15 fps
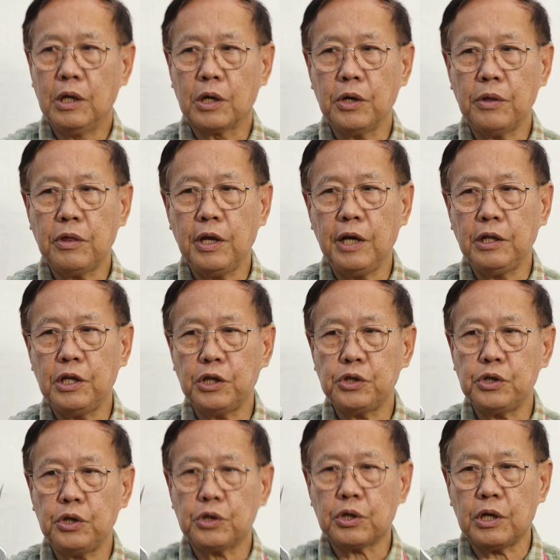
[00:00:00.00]
The good thing the
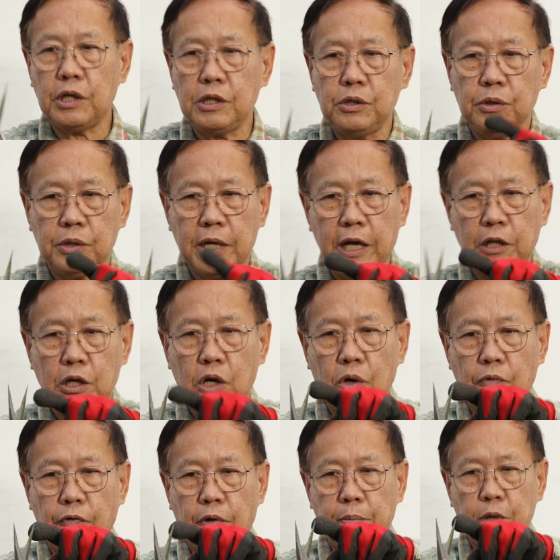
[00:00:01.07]
scissors, can
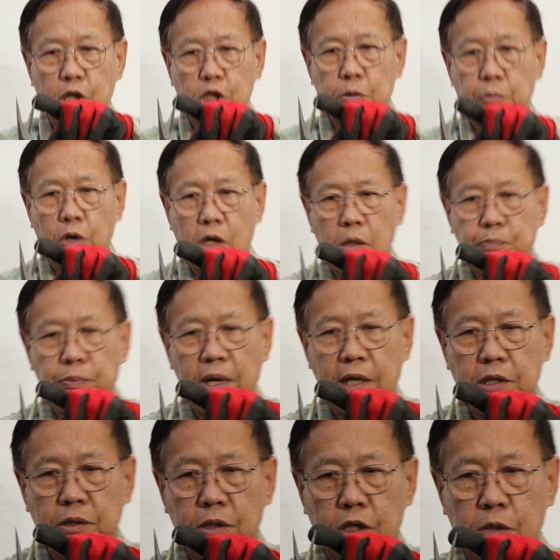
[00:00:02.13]
go from the small
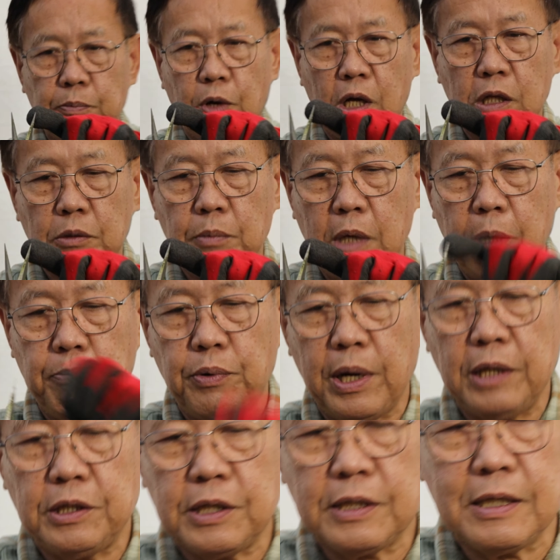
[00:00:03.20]
brand, small uh,
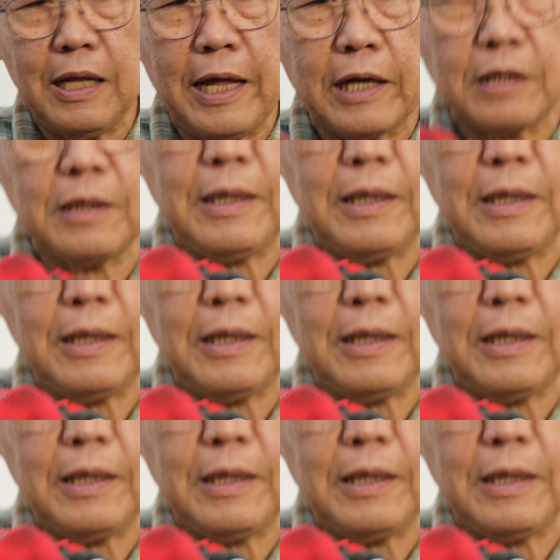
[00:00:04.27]
branches like,